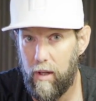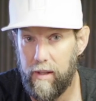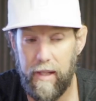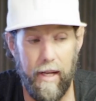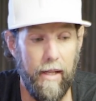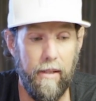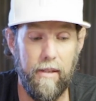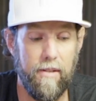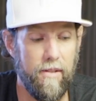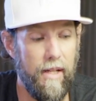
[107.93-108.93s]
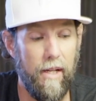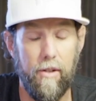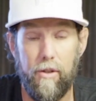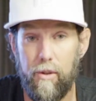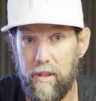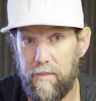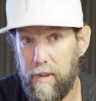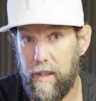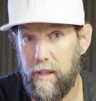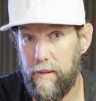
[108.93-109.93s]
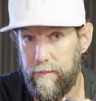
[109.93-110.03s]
on the end. It's a standard USB